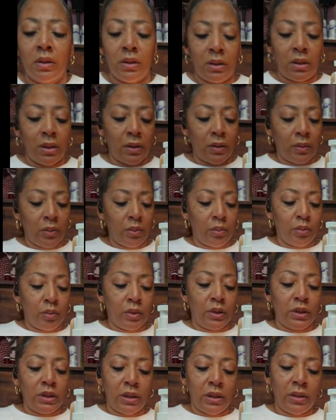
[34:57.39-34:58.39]
So,
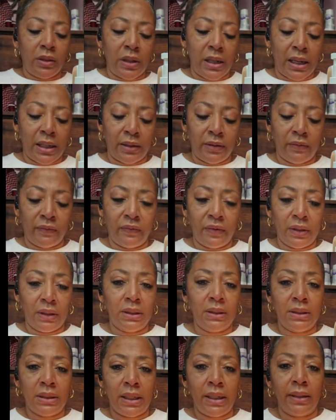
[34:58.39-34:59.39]
show you how to fix
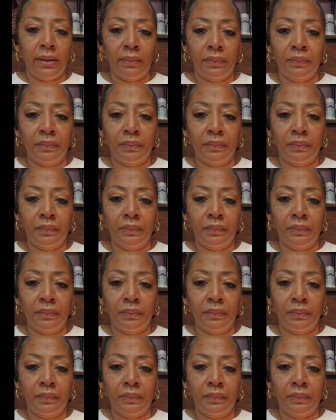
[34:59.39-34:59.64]
that.